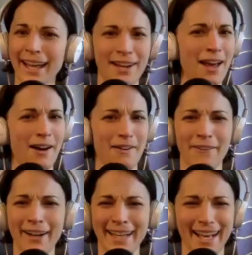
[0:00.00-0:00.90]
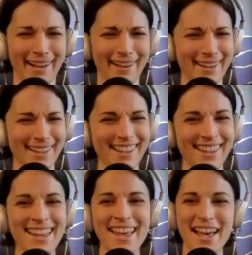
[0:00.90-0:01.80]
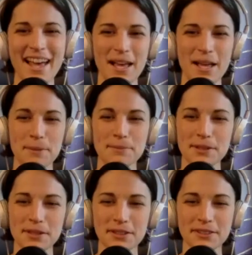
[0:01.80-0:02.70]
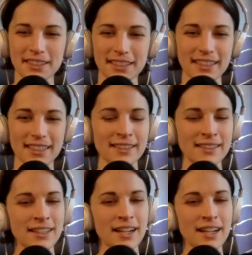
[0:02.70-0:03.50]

No. Yeah. Absolutely.